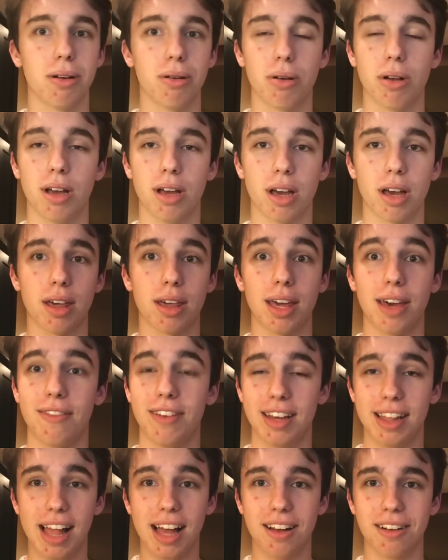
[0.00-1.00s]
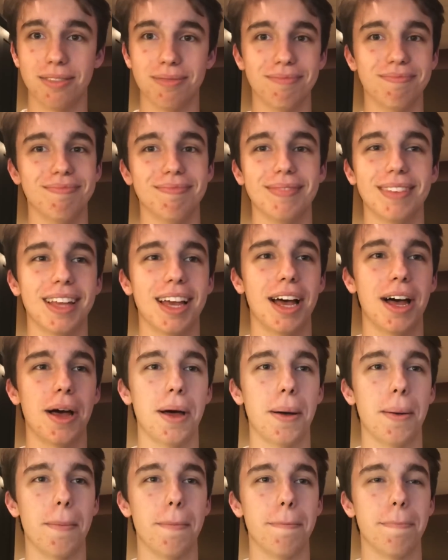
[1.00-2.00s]
uh, revelar.
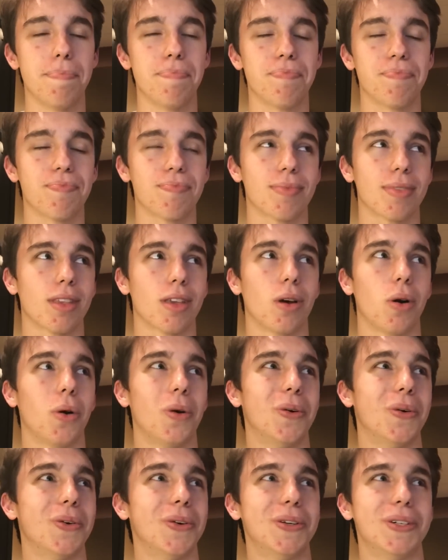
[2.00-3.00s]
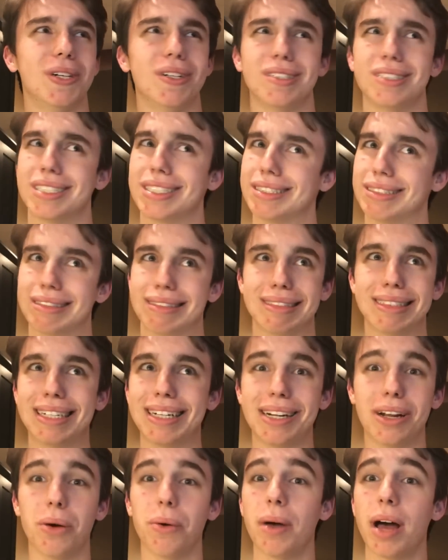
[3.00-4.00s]
Um, or, I
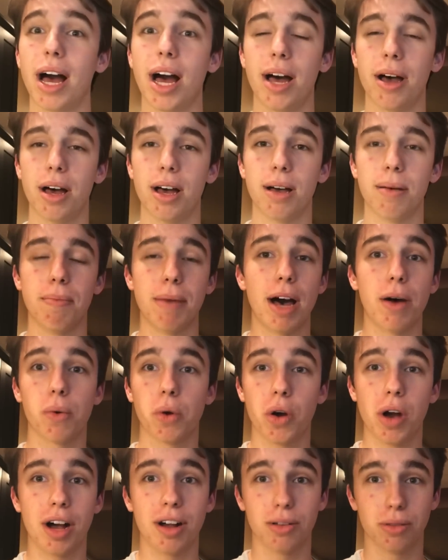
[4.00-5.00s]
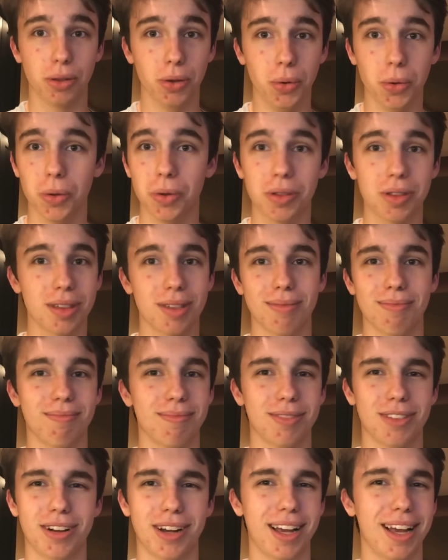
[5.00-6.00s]
don't know, um, arrojar luz.
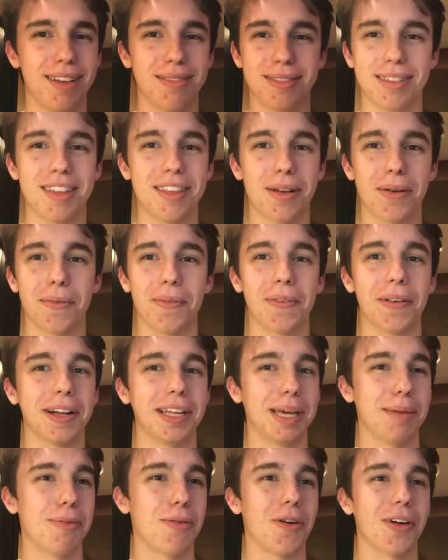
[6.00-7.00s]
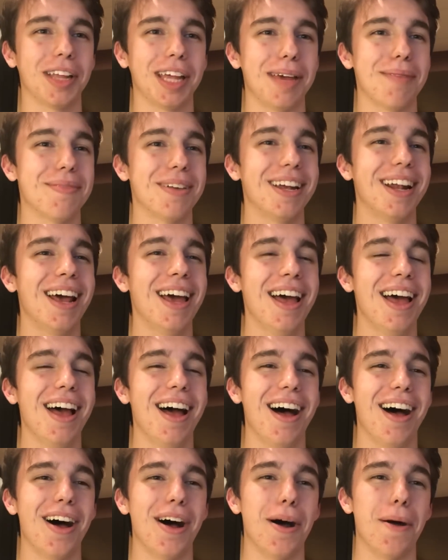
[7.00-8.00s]
Sorry, I said that really poorly, but
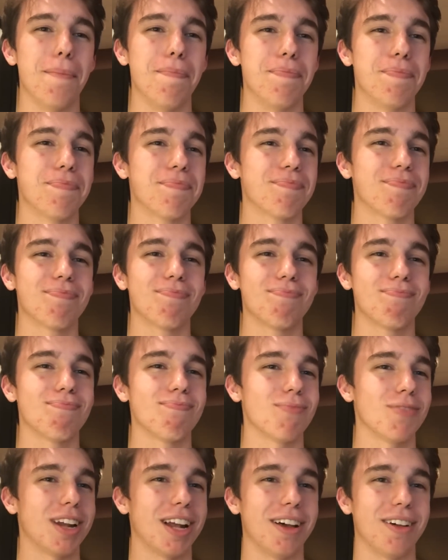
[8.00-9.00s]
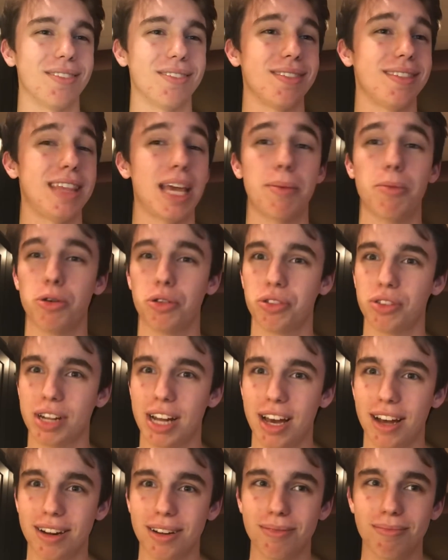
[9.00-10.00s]
um, what else?
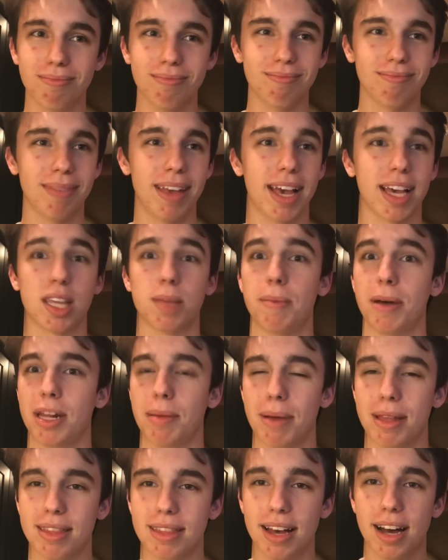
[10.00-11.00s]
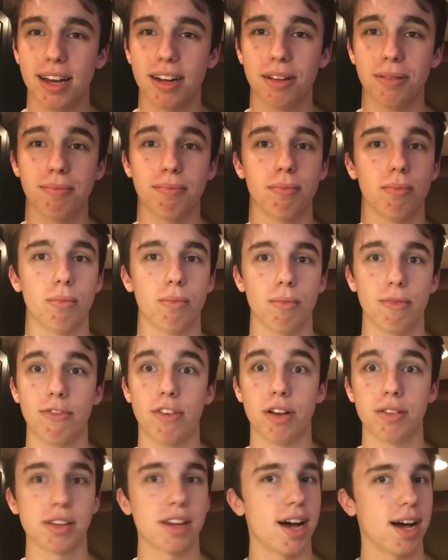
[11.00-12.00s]
Demostrar, experimentar,
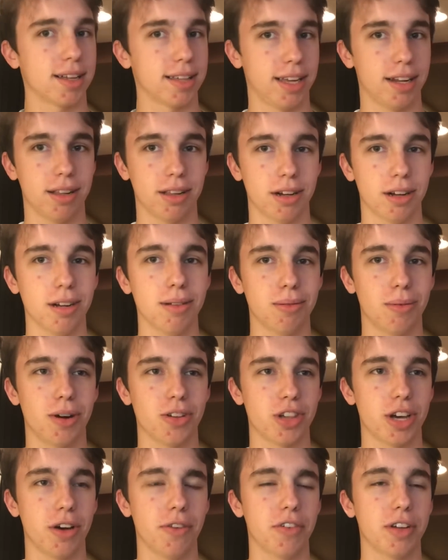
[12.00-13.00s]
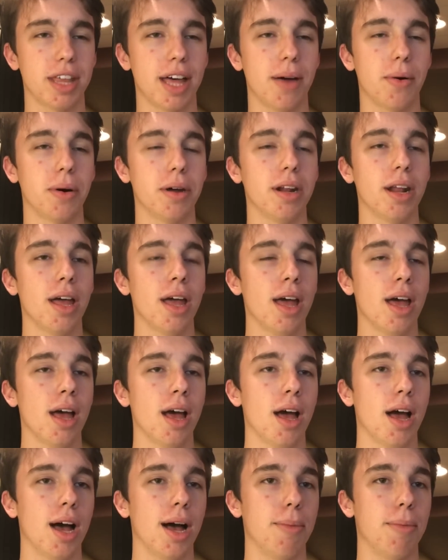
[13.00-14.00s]
false cognate alert, watch out for that one.
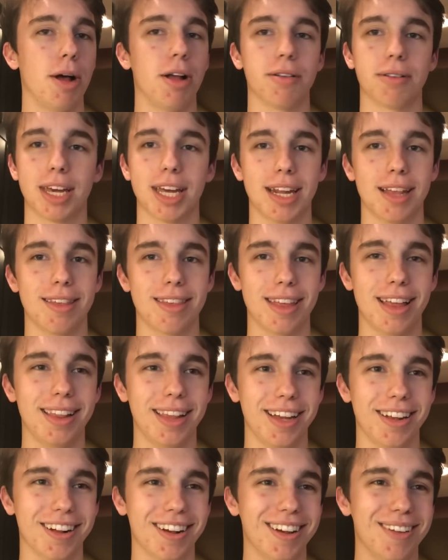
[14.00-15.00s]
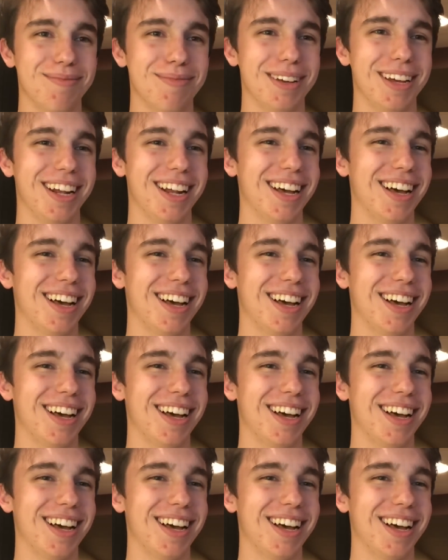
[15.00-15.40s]
Um, I'll get into that later, but uh,